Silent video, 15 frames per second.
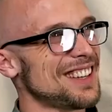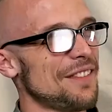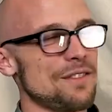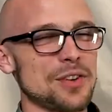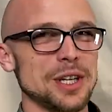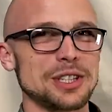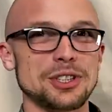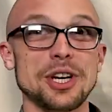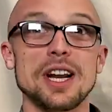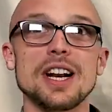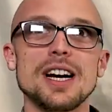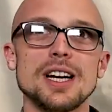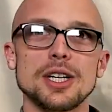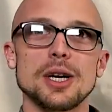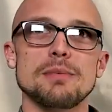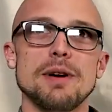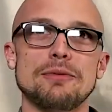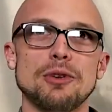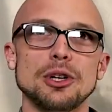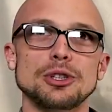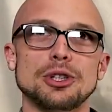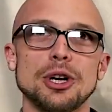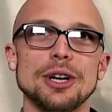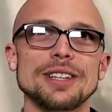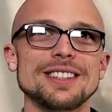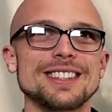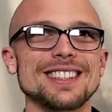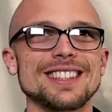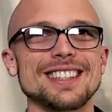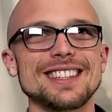Free shit. Give me free shit.
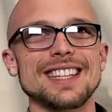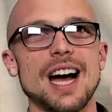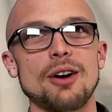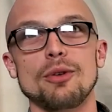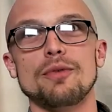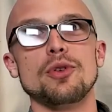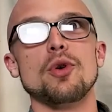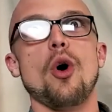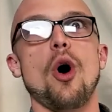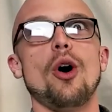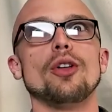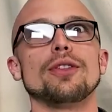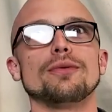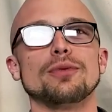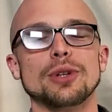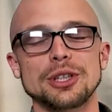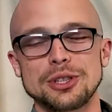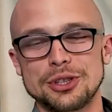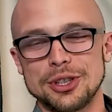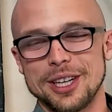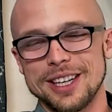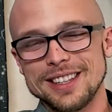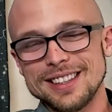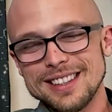I'll review all the free shit.